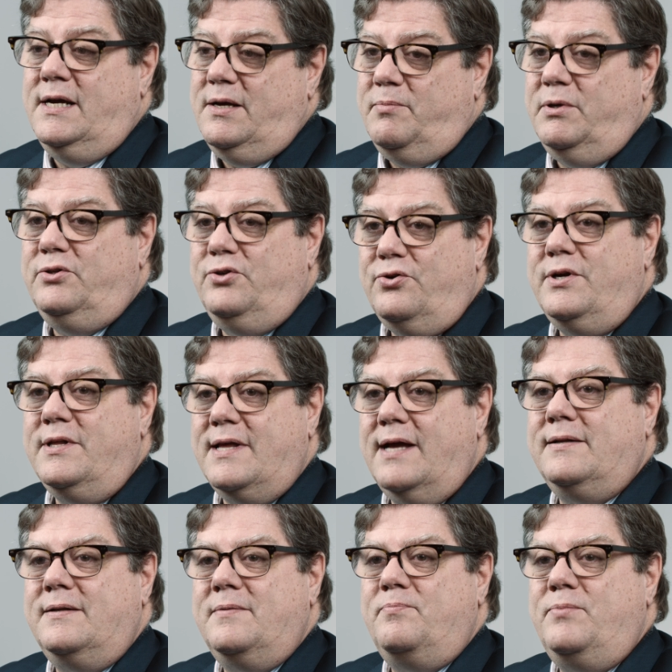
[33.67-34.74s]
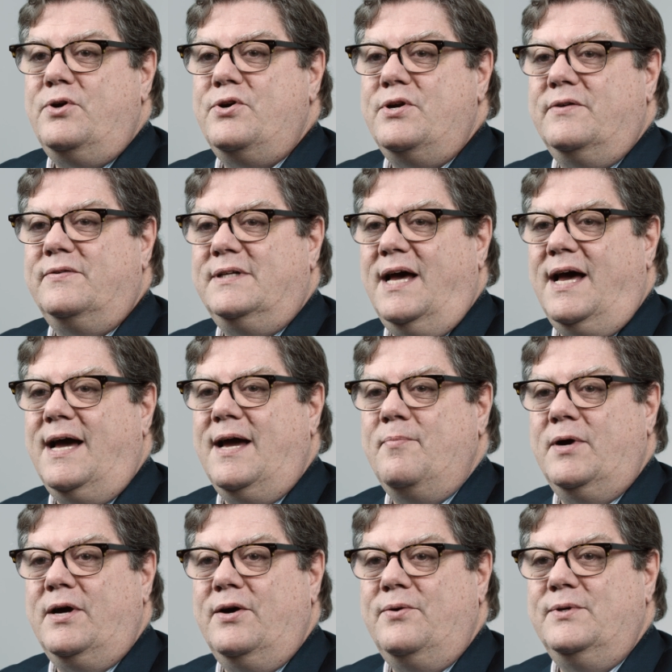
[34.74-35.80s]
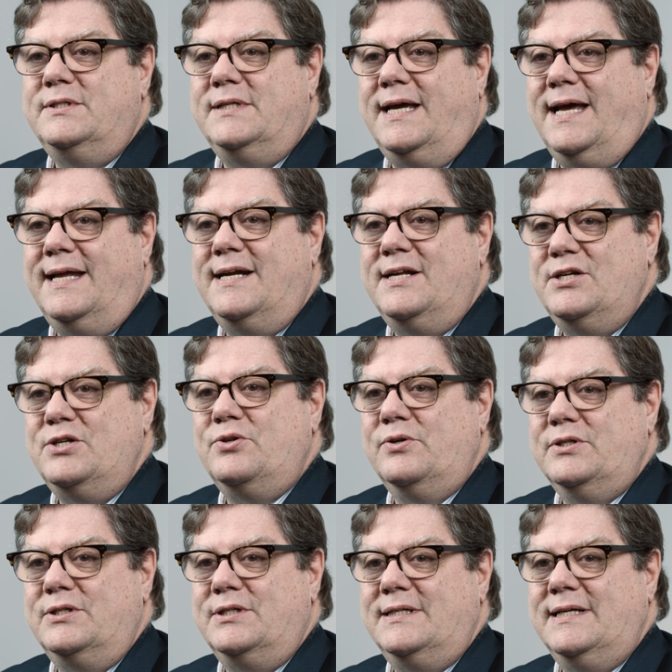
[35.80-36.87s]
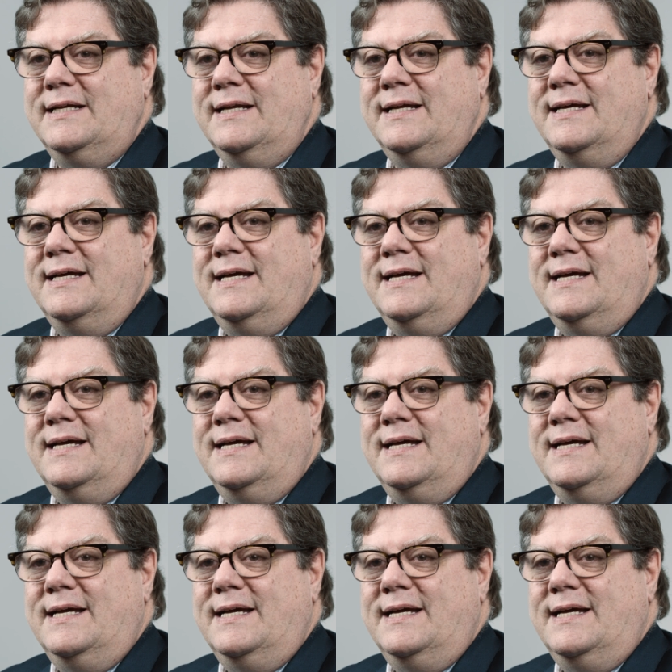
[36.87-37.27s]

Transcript: But during that period of time, I always had an interest in